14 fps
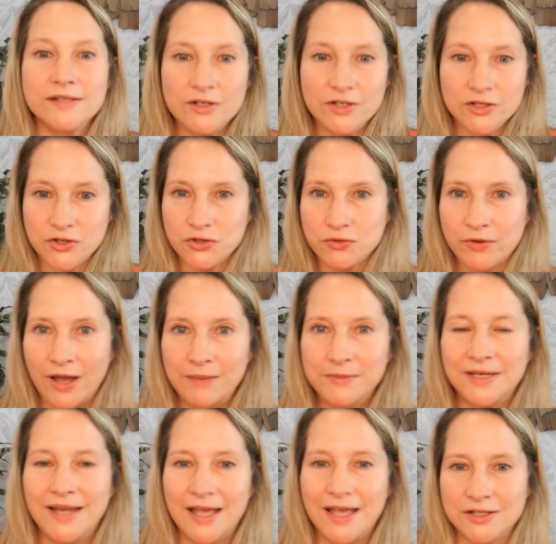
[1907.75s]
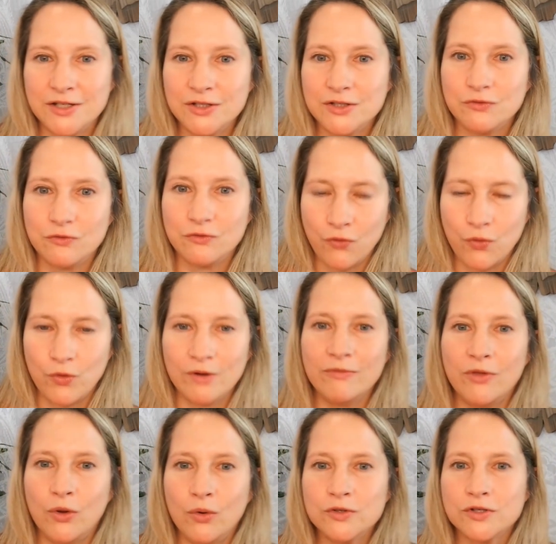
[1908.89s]
just described in essence form,
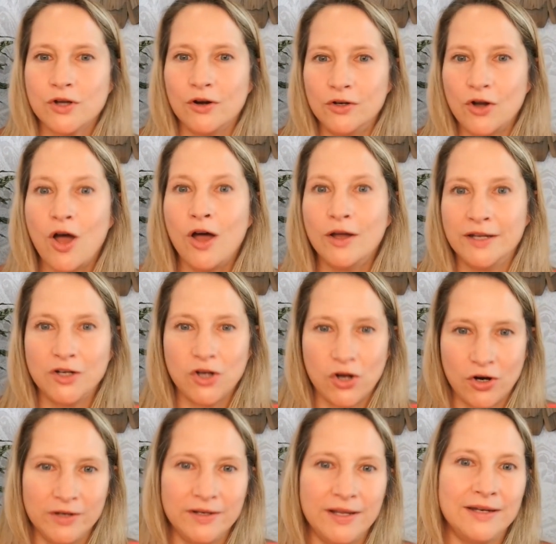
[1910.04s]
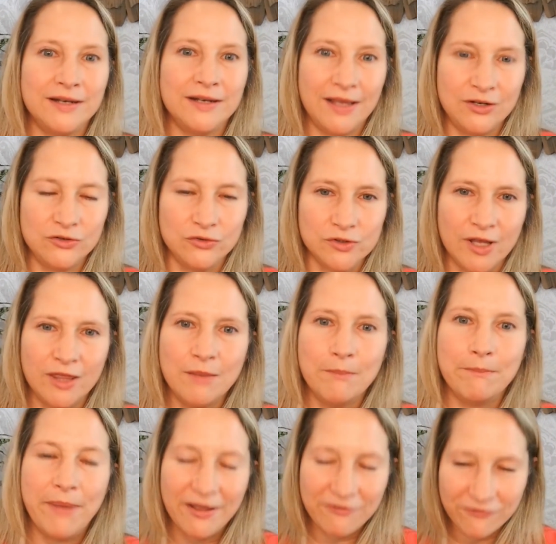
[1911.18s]
those are non-incarnated angels. And
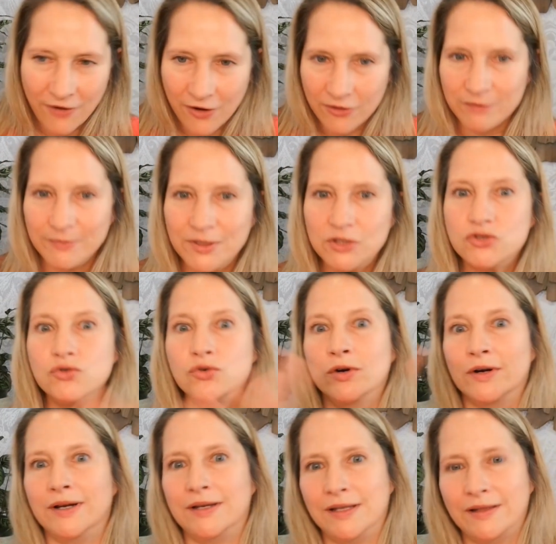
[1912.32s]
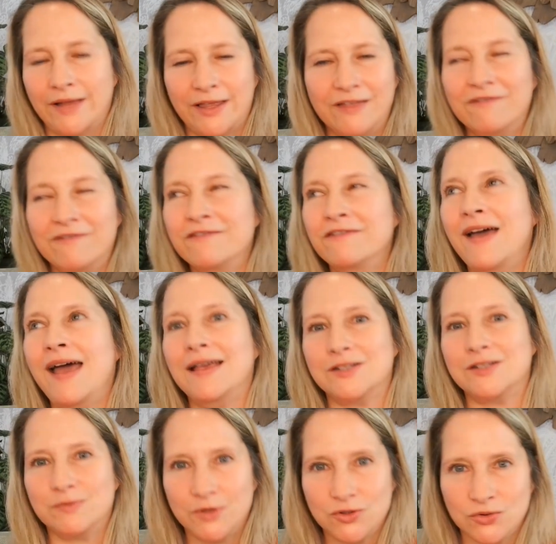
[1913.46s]
by far the majority, like the
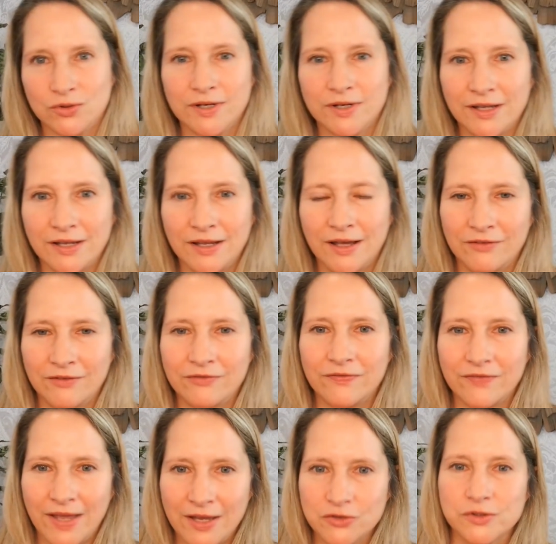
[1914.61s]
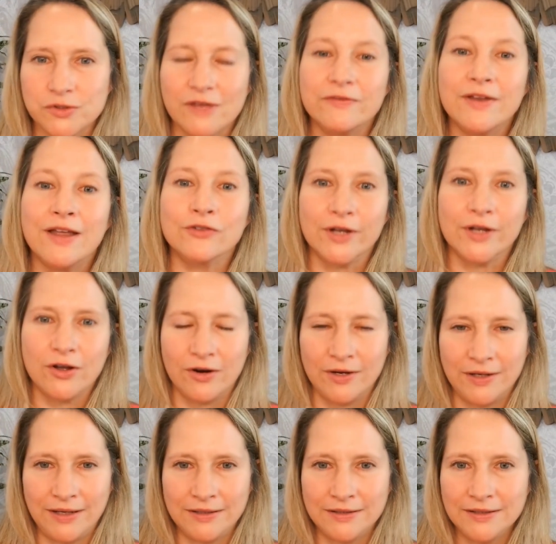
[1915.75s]
vast majority of angels have never
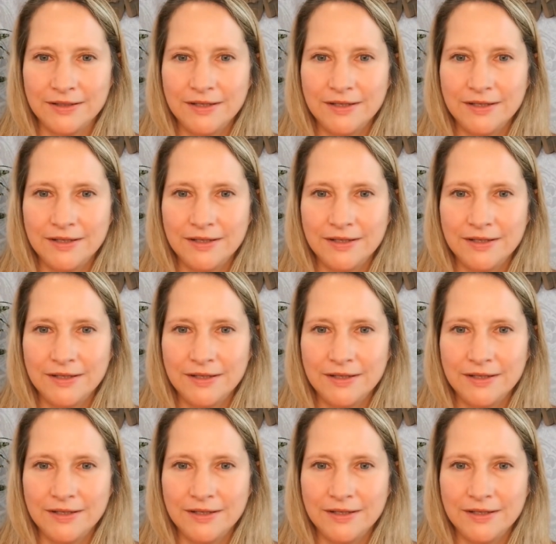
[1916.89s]
incarnated.